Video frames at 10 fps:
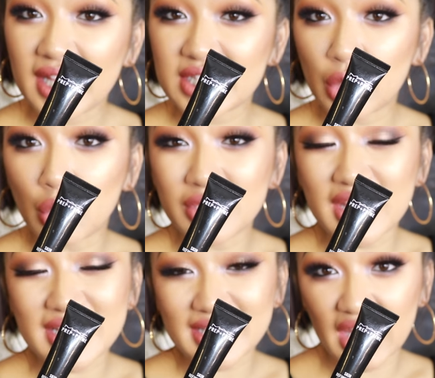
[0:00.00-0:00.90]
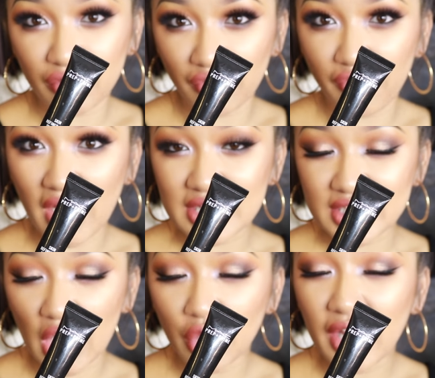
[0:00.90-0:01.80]
It's called the Skin Refine
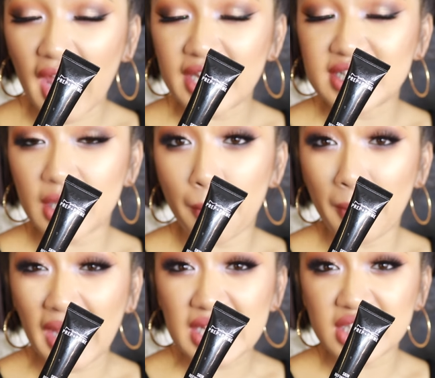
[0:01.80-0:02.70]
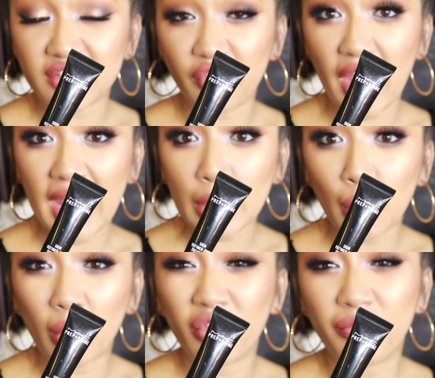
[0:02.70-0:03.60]
Zone, and it's amazing for
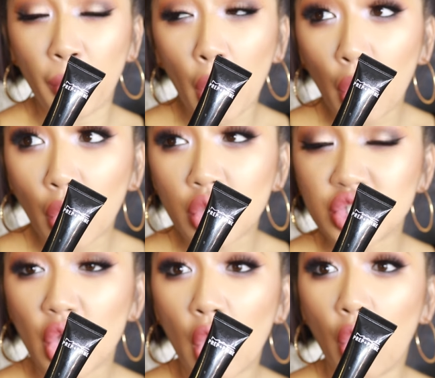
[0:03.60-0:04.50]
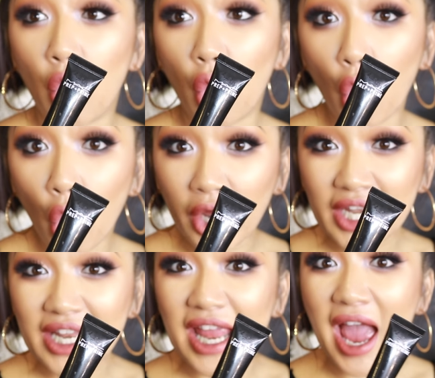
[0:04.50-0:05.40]
anyone with pores or
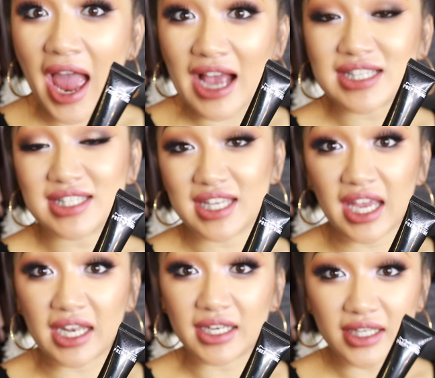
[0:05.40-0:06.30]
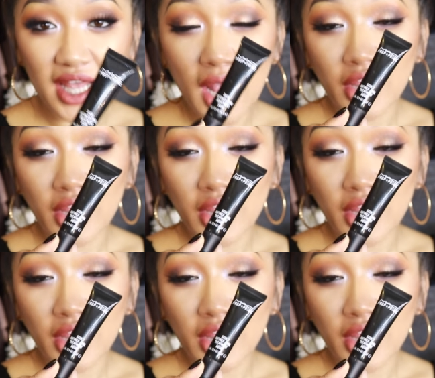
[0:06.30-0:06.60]
oily ass skin.